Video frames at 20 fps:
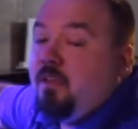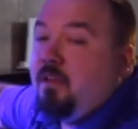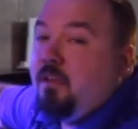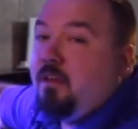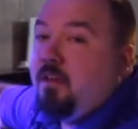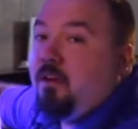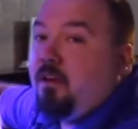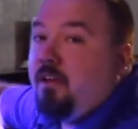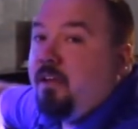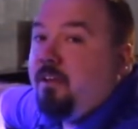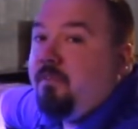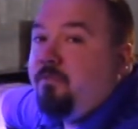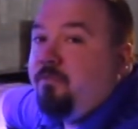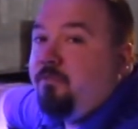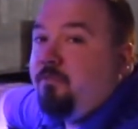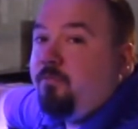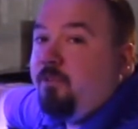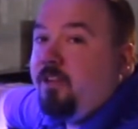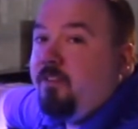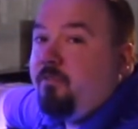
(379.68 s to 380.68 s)
Now I have
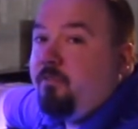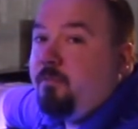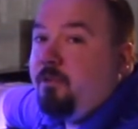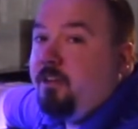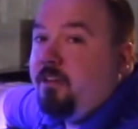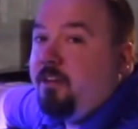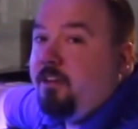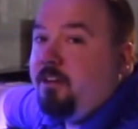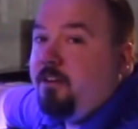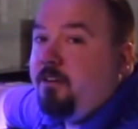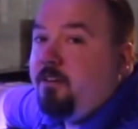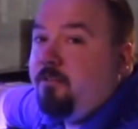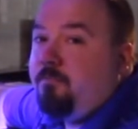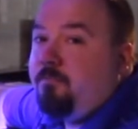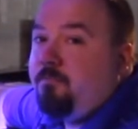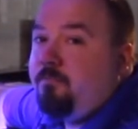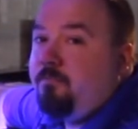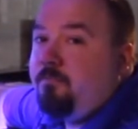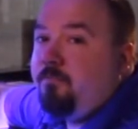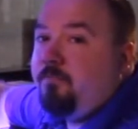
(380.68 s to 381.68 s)
3 of them in here.
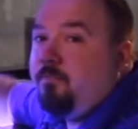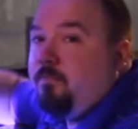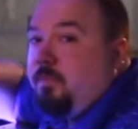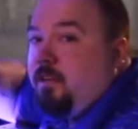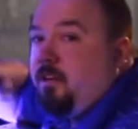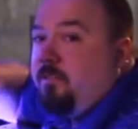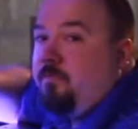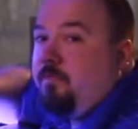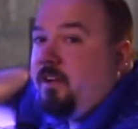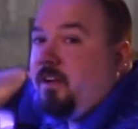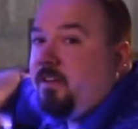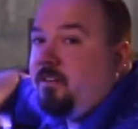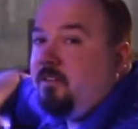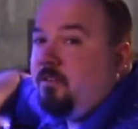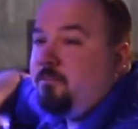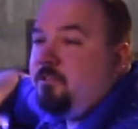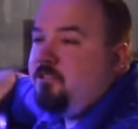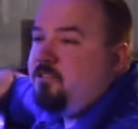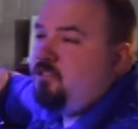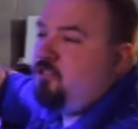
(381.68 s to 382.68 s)
Matter of fact, let
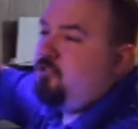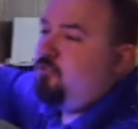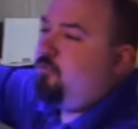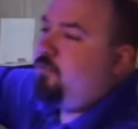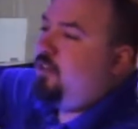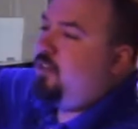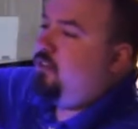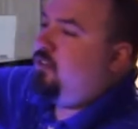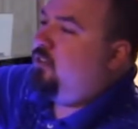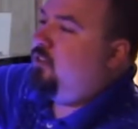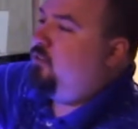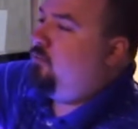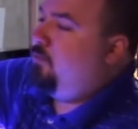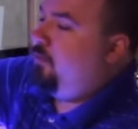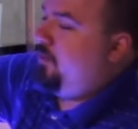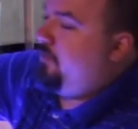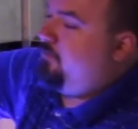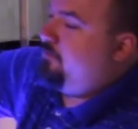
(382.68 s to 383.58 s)
me zoom in a little bit.